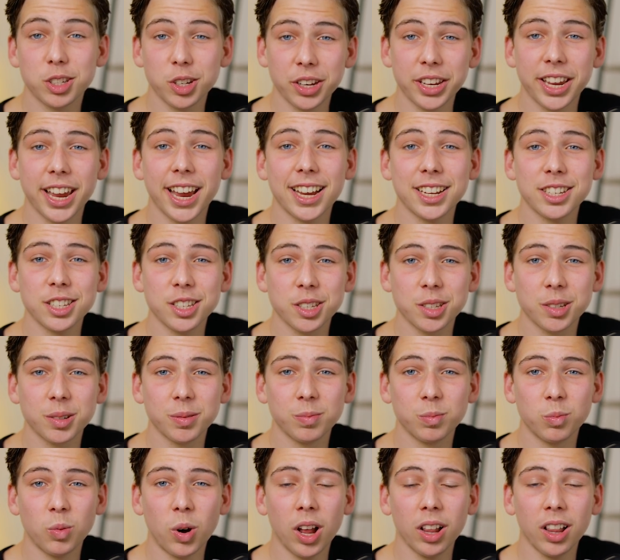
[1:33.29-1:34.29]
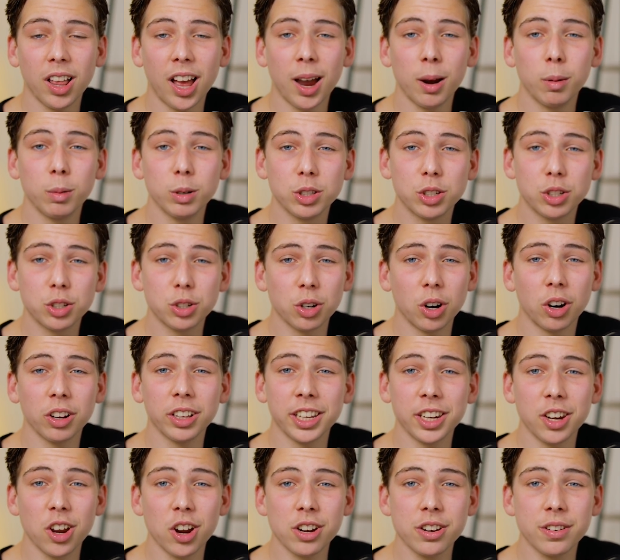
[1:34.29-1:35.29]
So yes, while I would
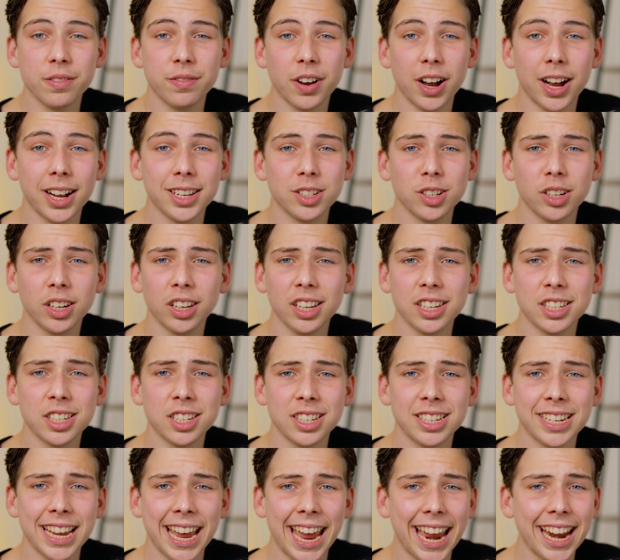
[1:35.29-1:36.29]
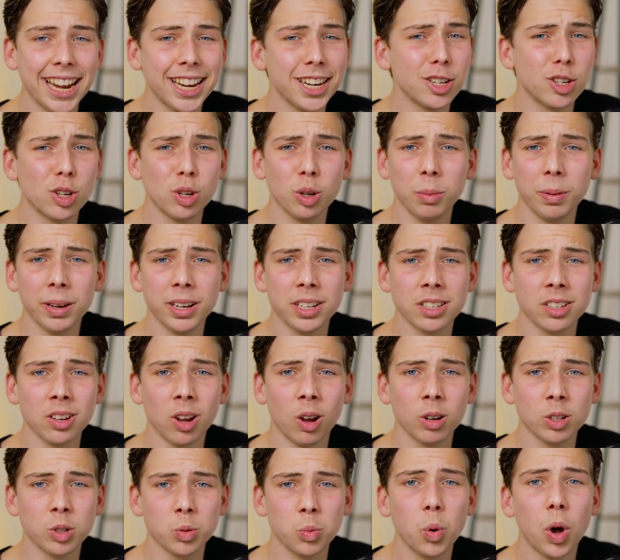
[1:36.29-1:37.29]
strongly not advise you to listen to any cubing
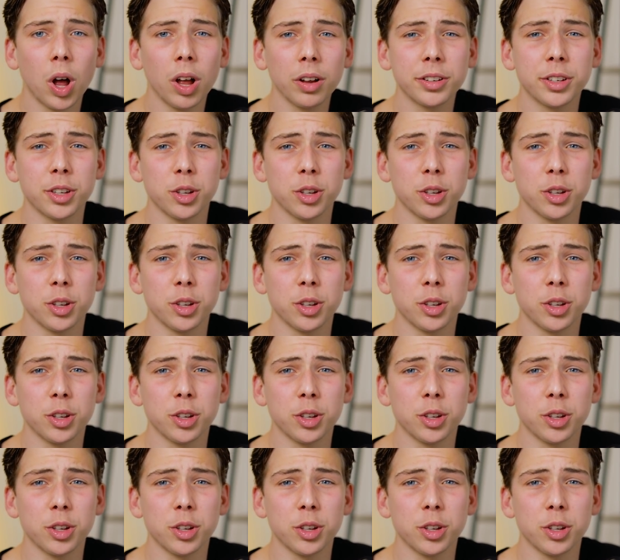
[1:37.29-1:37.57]
songs while